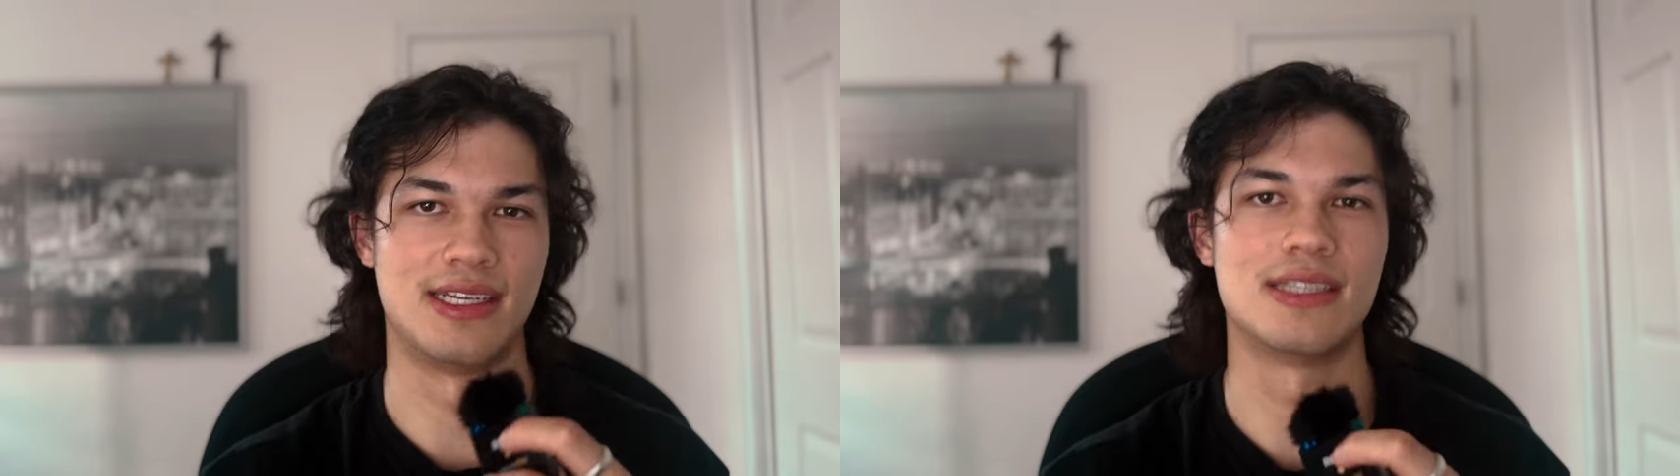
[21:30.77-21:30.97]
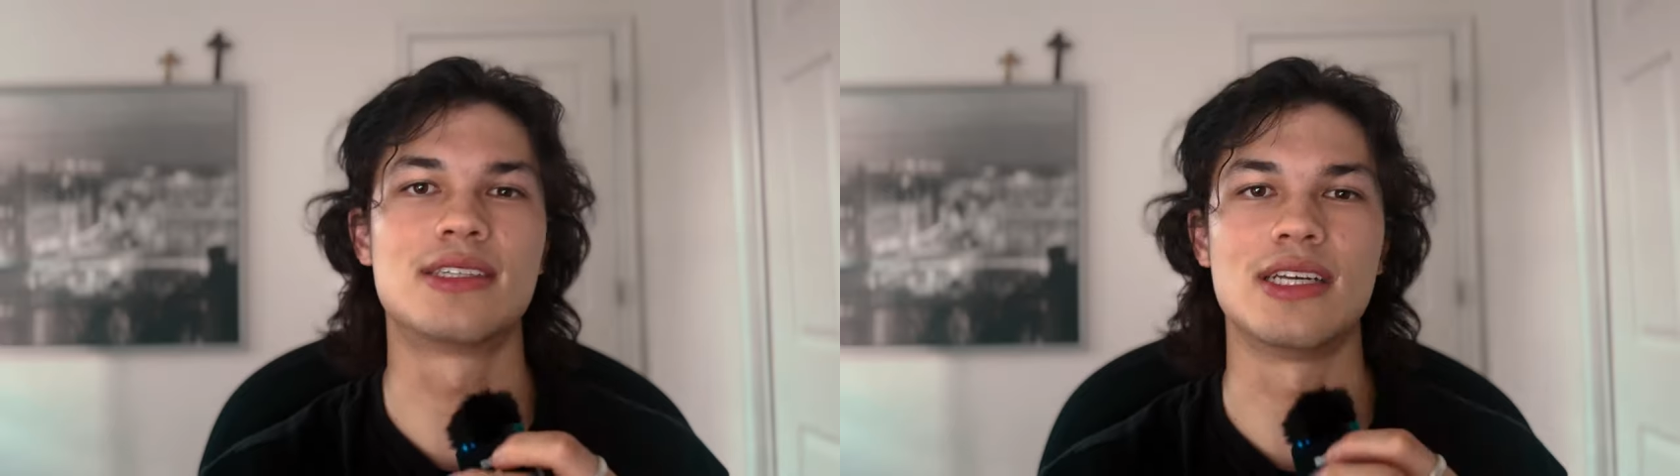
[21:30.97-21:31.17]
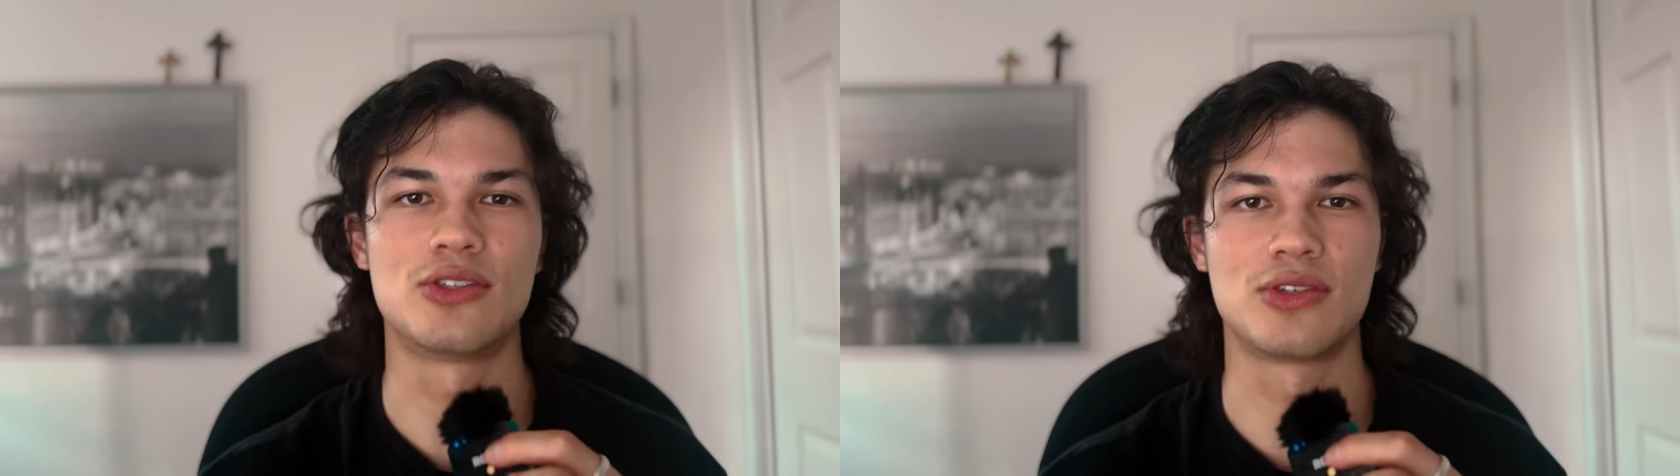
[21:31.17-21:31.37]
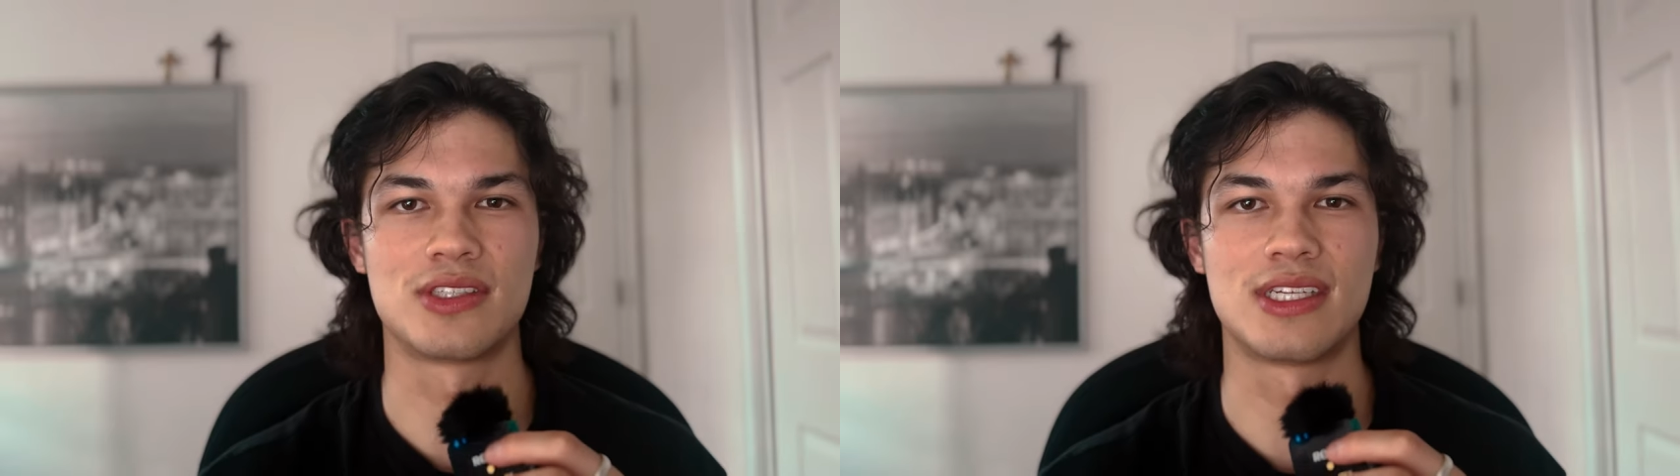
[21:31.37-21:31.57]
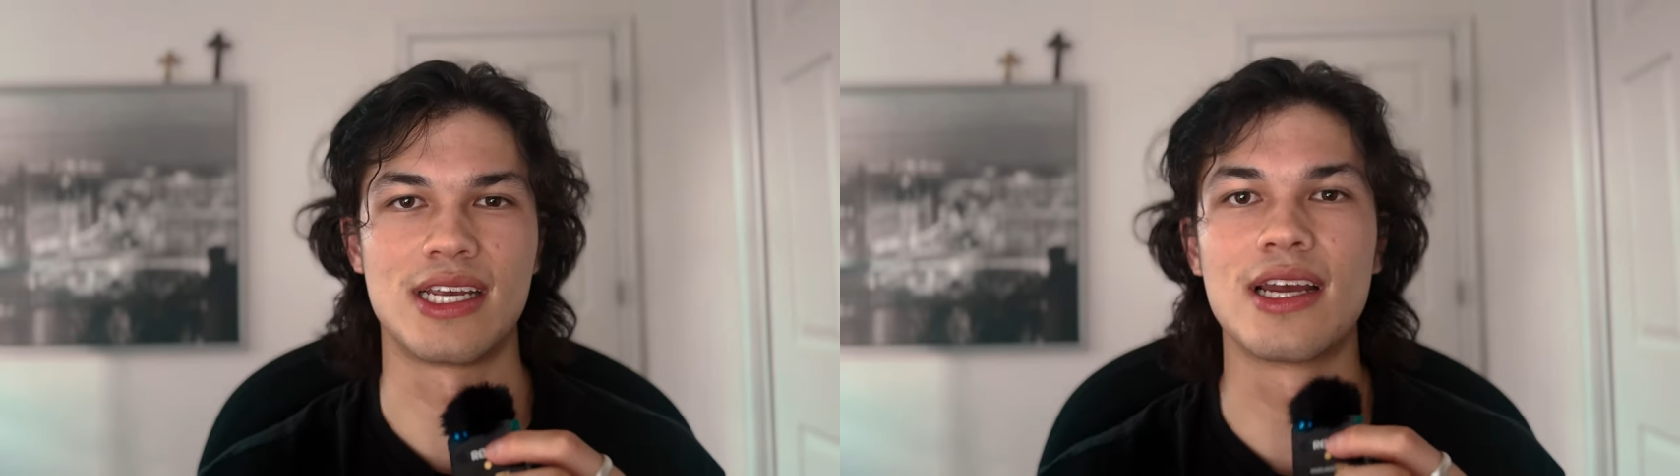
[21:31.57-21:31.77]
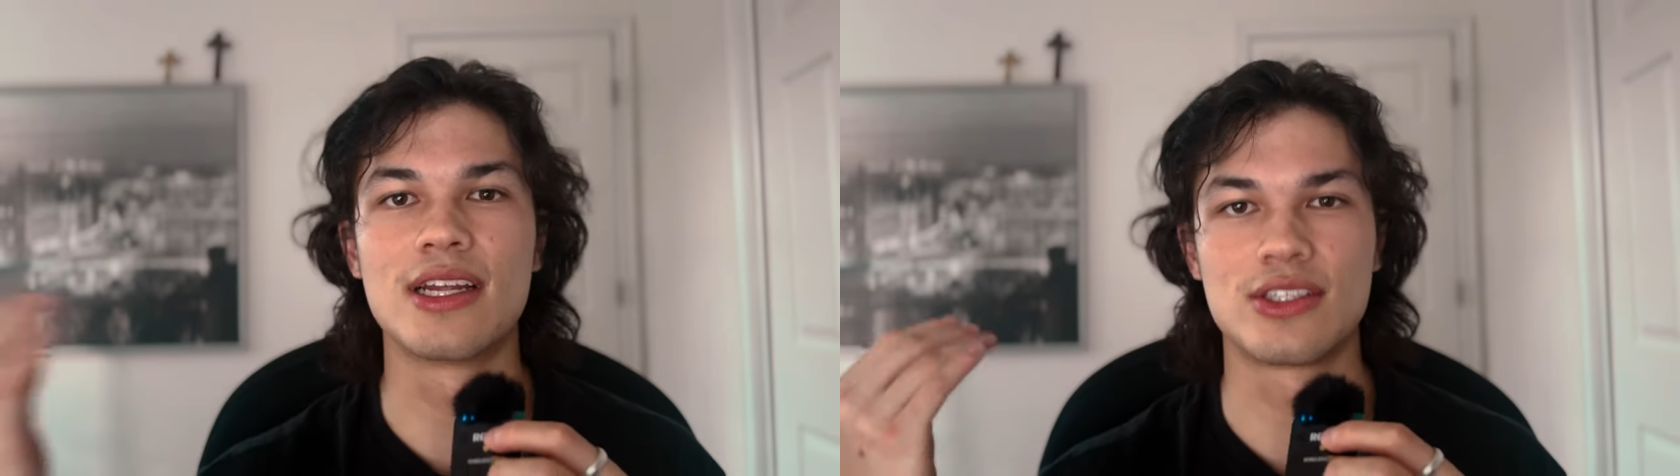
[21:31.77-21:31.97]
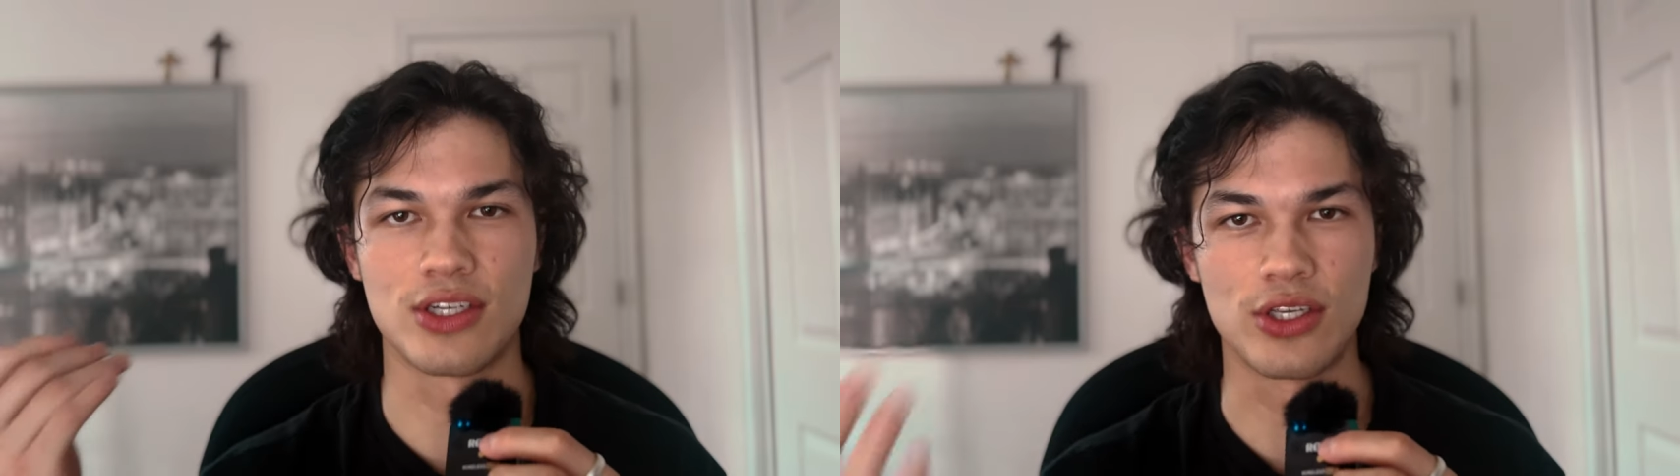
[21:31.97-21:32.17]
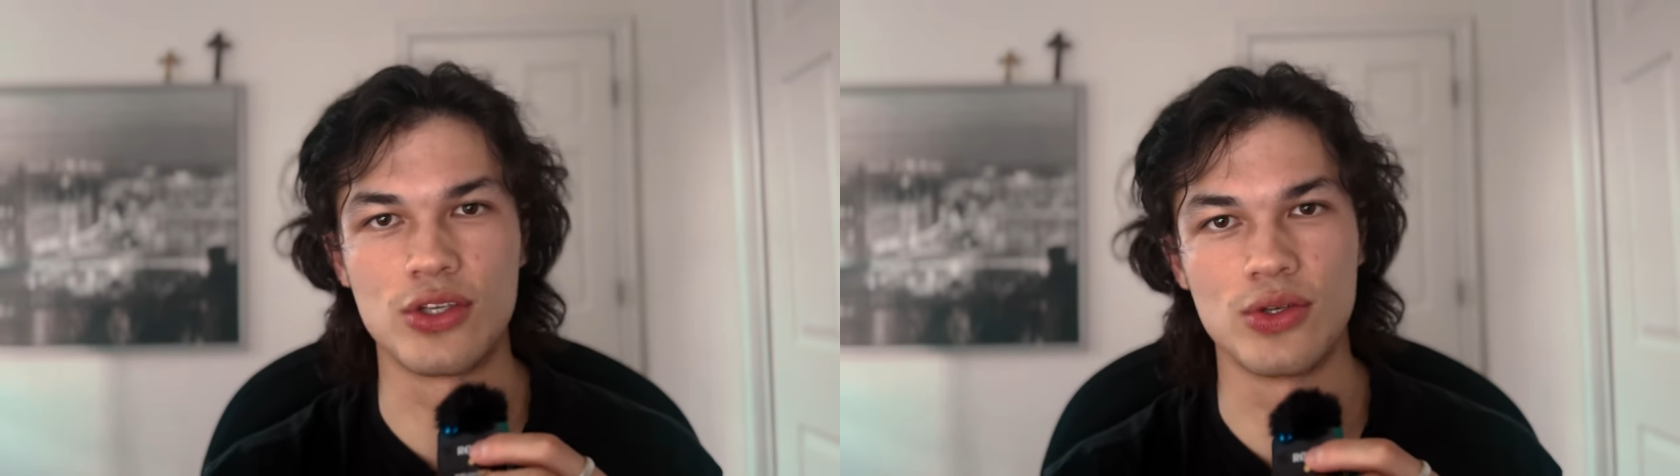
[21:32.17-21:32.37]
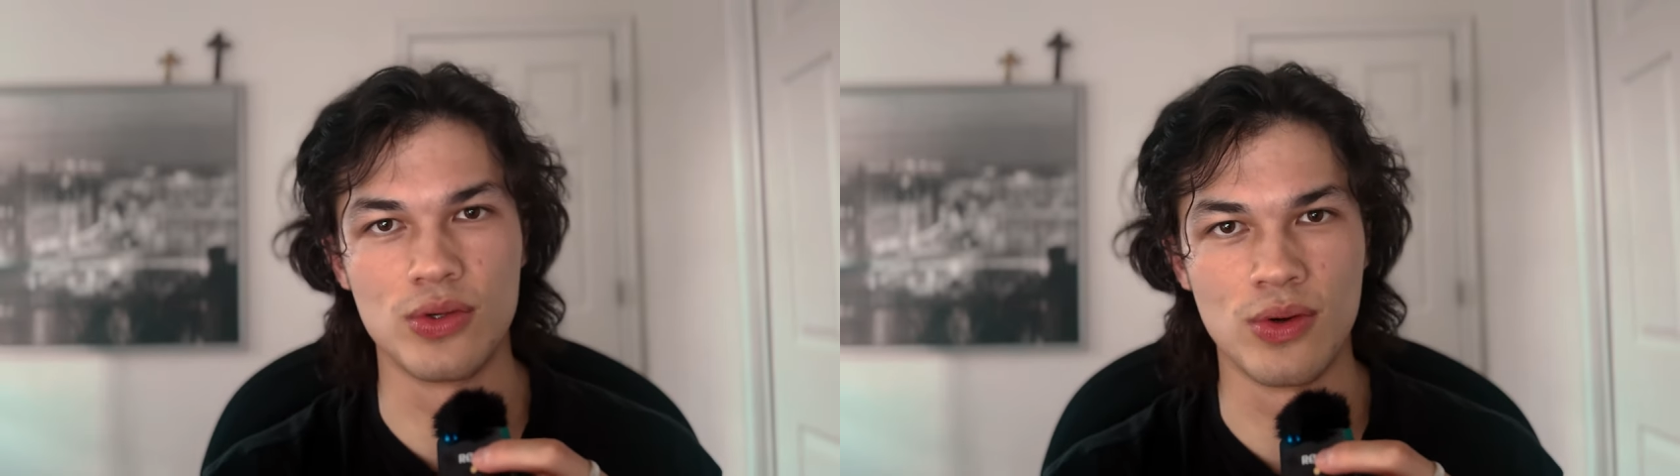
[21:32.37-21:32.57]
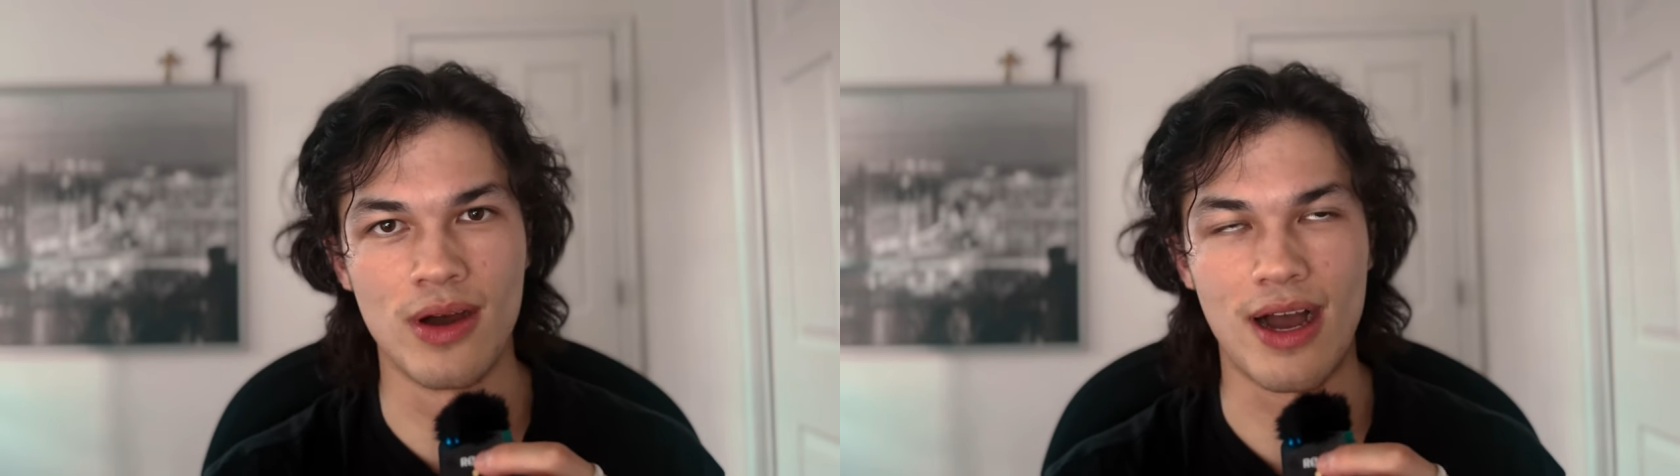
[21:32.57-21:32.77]
is interesting to
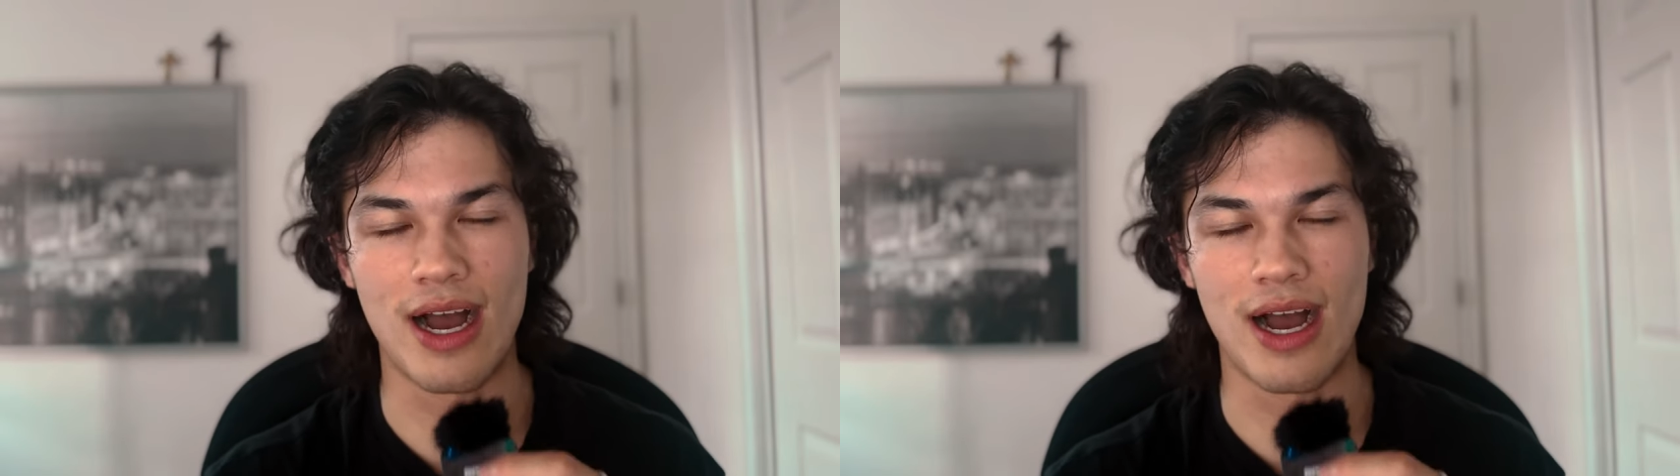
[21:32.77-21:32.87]
you,